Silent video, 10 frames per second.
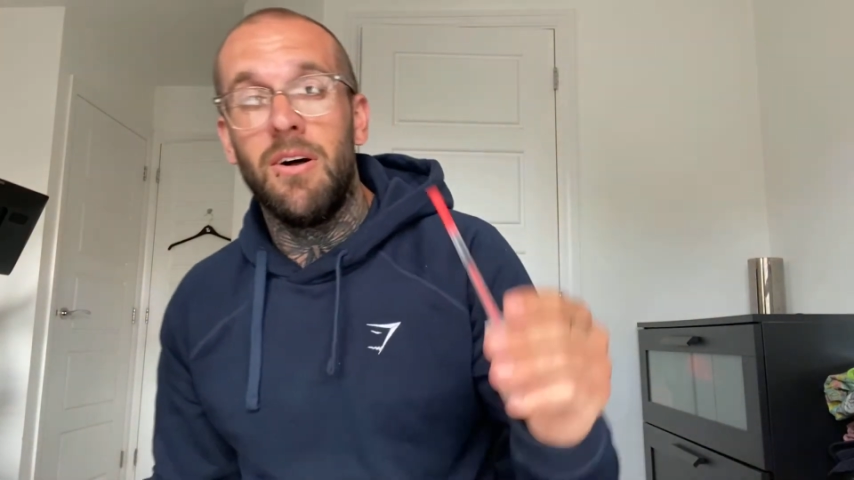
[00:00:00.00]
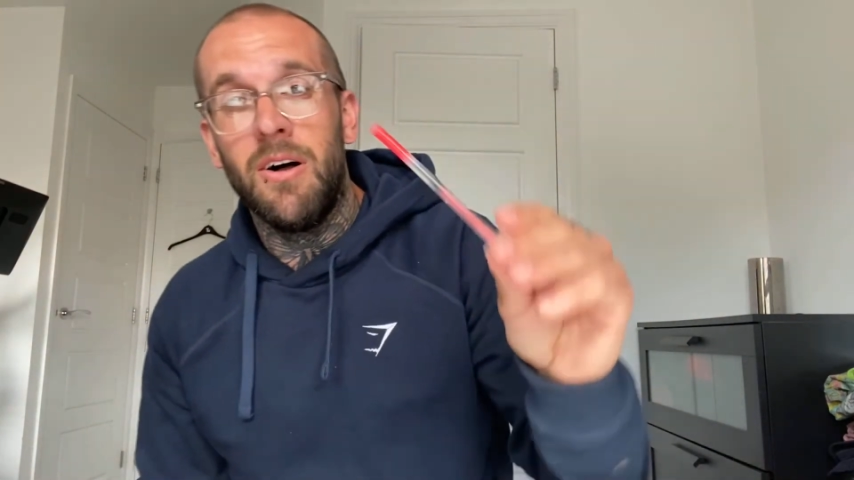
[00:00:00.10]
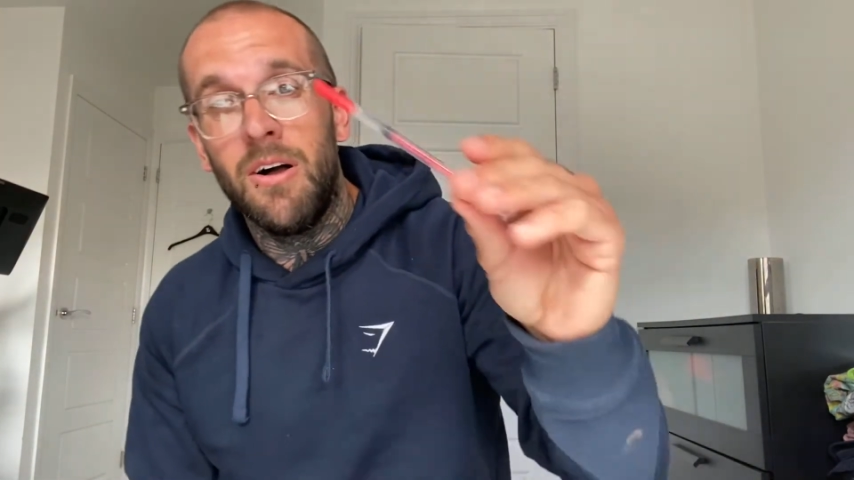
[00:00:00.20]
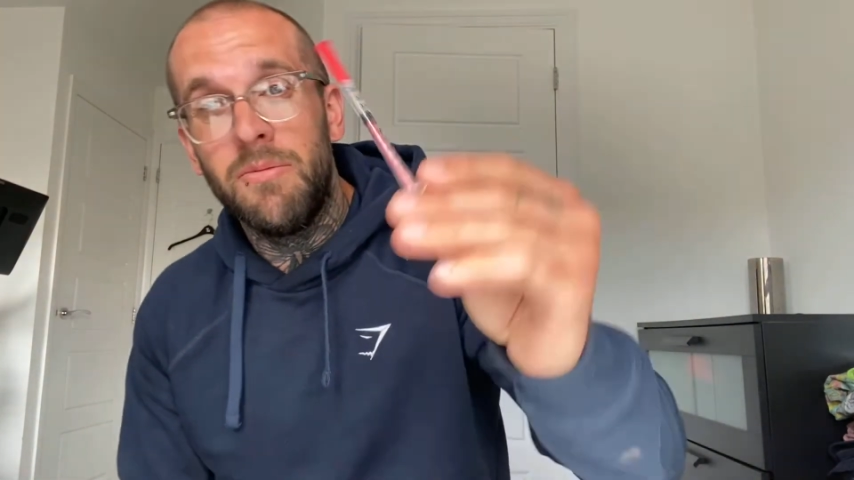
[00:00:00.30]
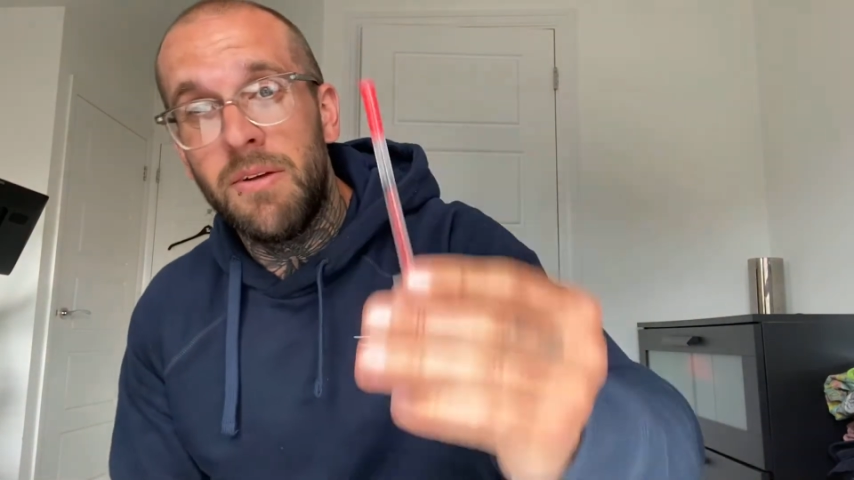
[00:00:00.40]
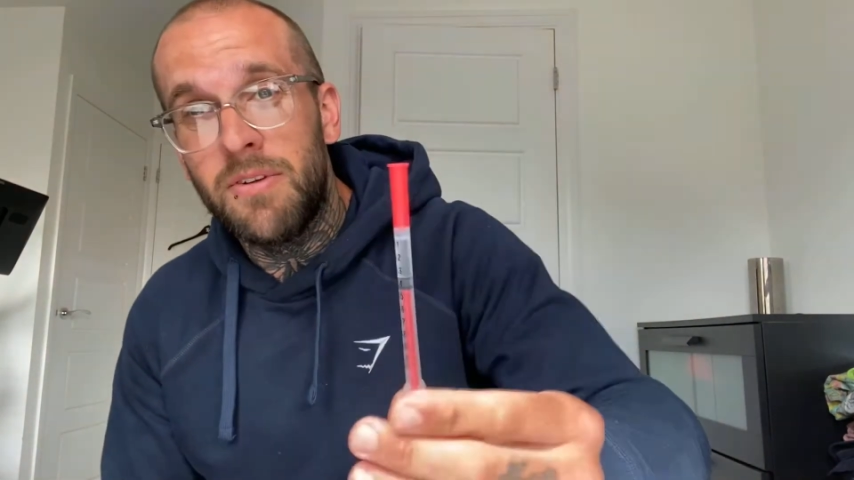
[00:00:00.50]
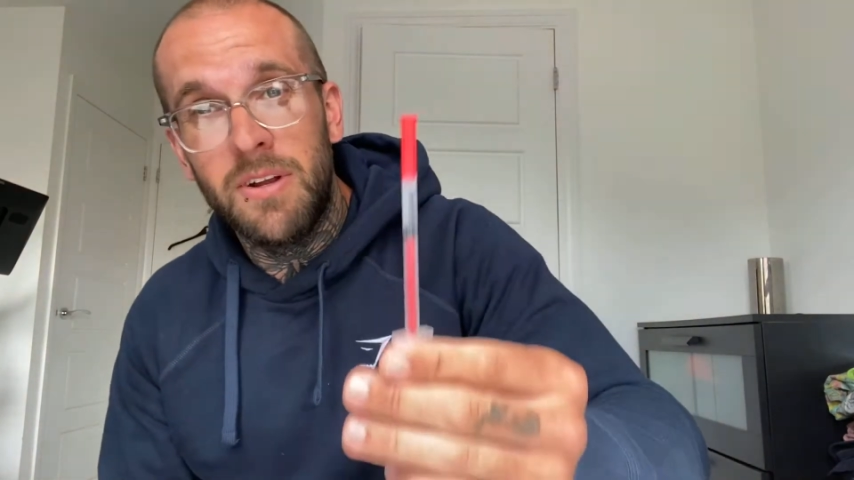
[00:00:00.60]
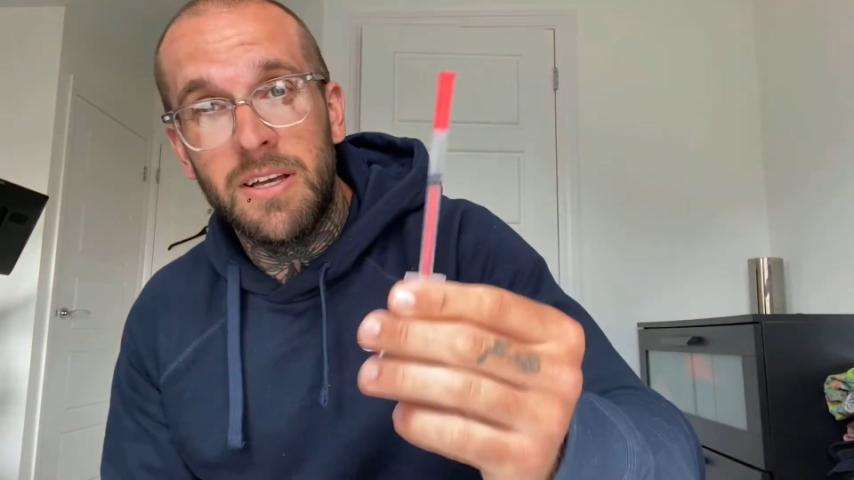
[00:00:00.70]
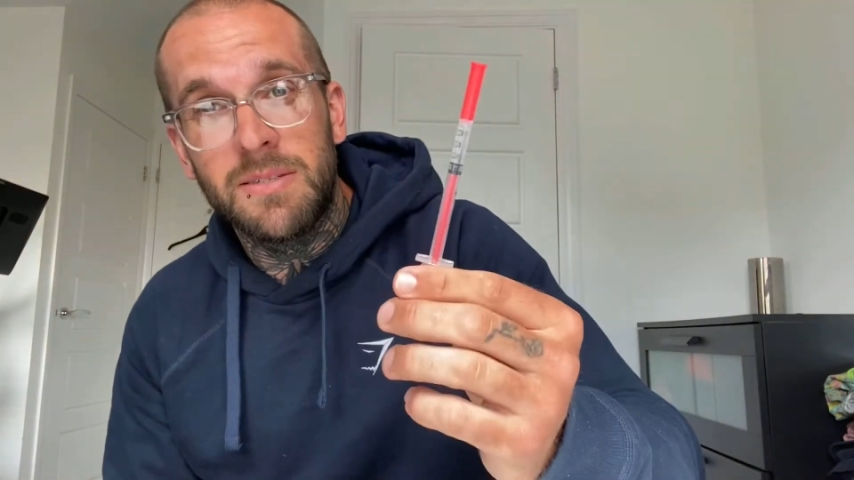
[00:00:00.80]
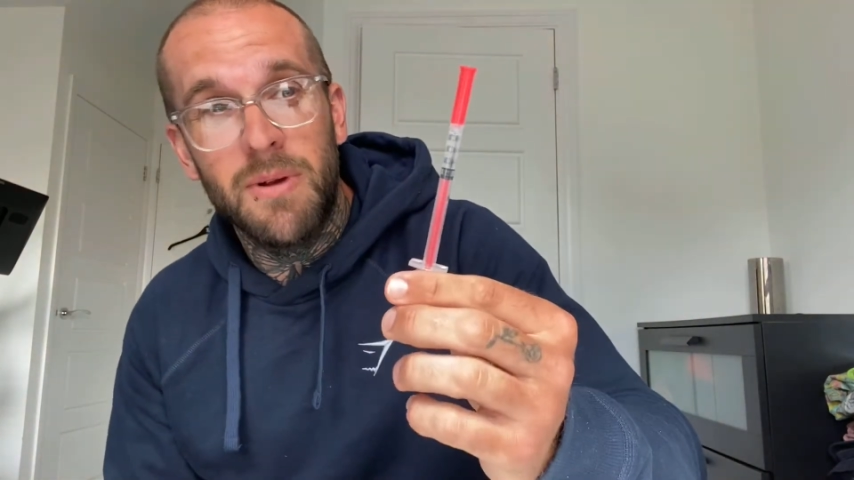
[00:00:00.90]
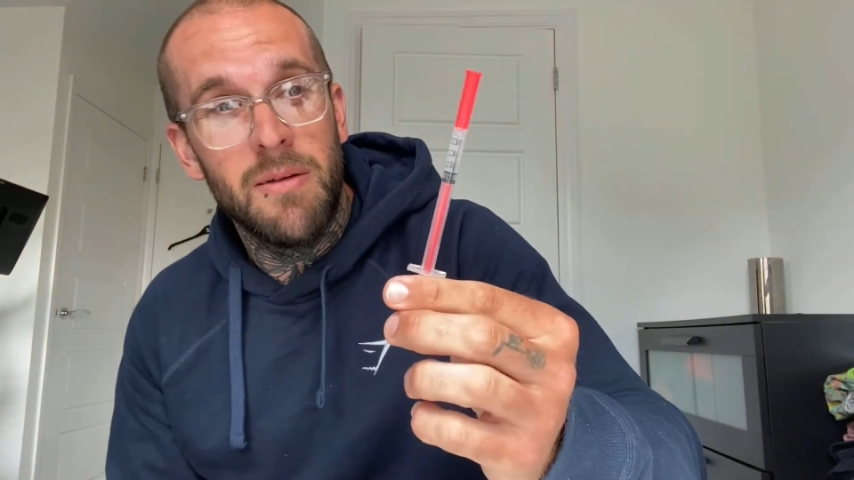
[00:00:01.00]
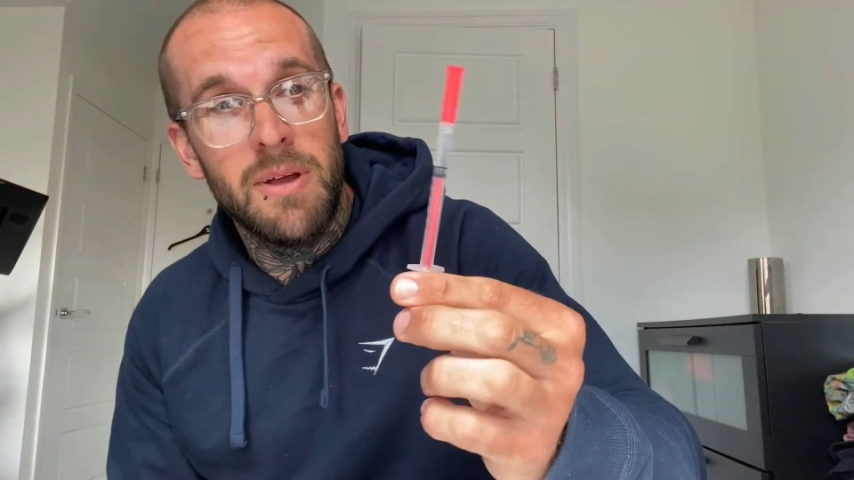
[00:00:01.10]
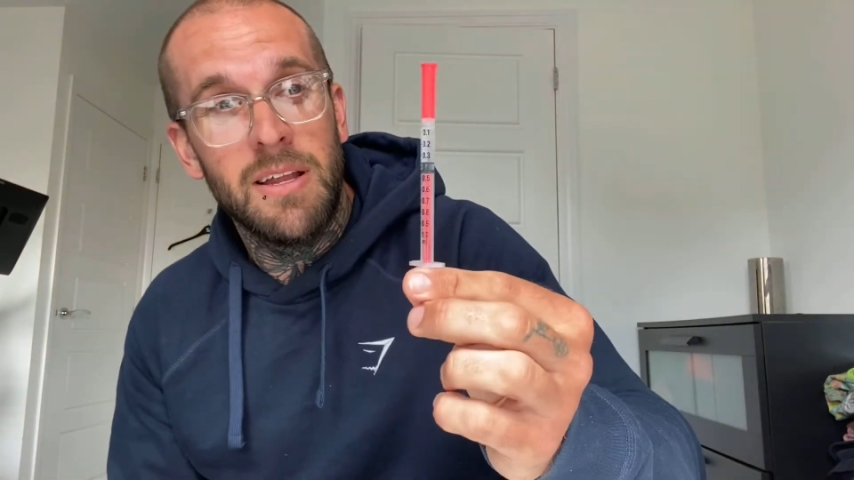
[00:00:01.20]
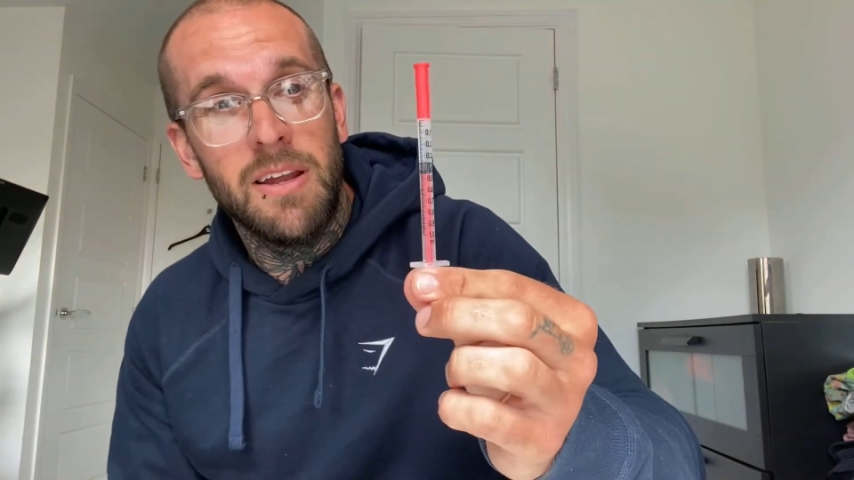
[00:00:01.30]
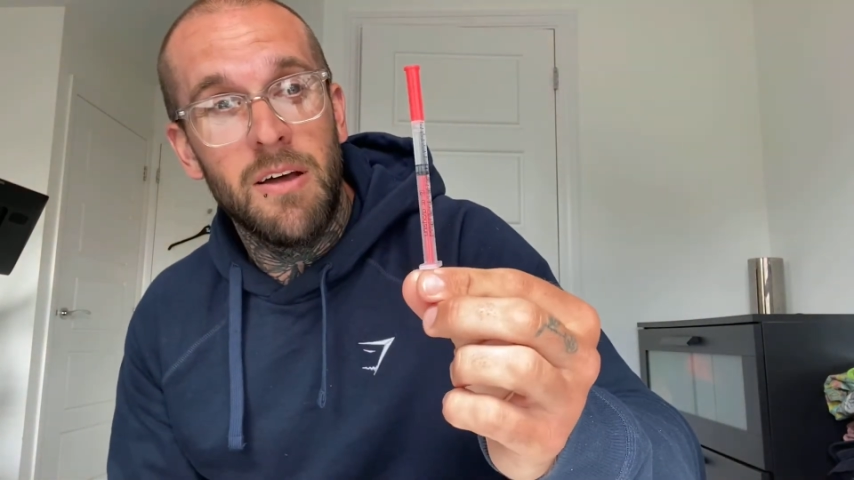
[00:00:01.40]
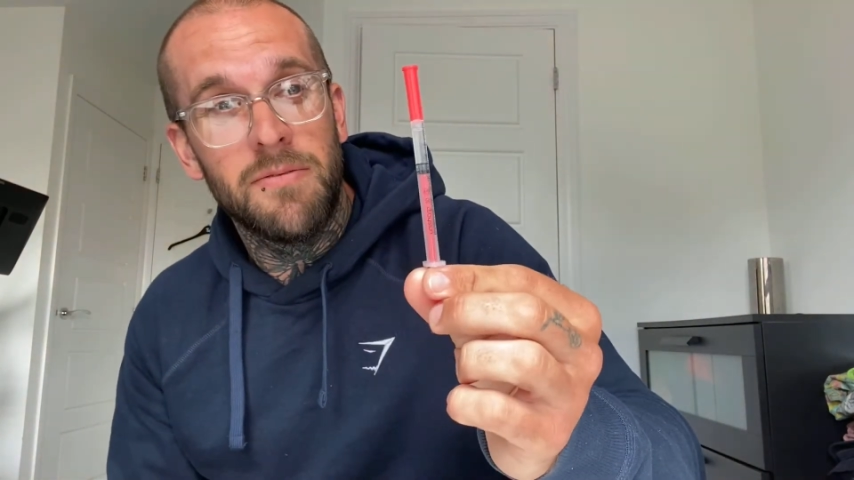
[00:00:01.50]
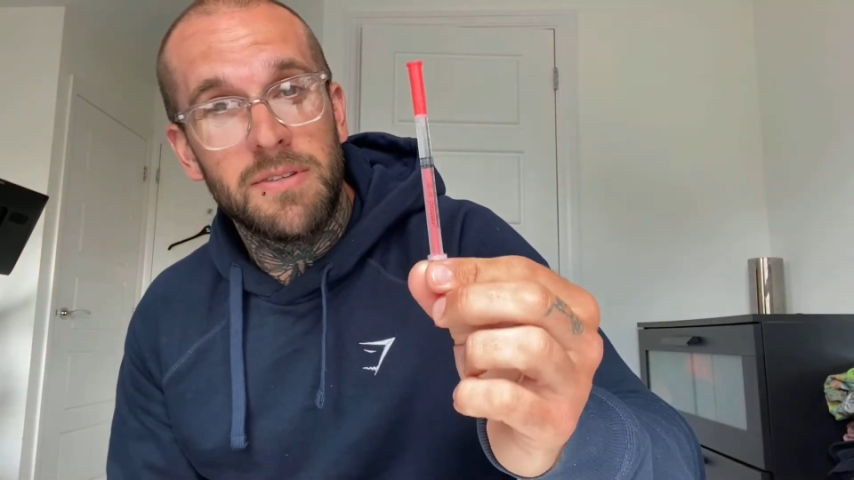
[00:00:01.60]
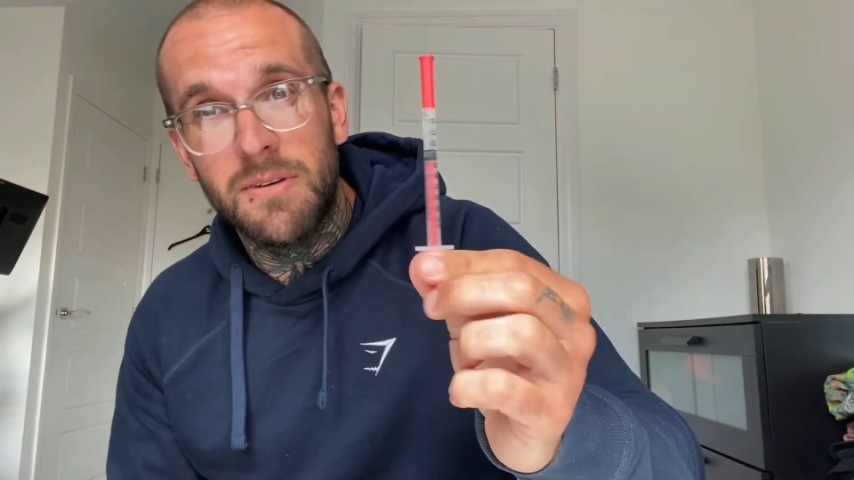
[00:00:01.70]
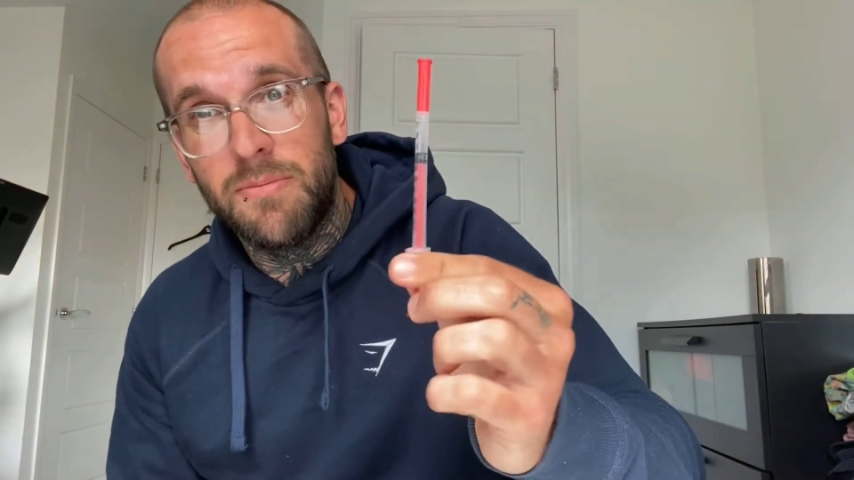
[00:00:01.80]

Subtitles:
I'm never going to experiment enough to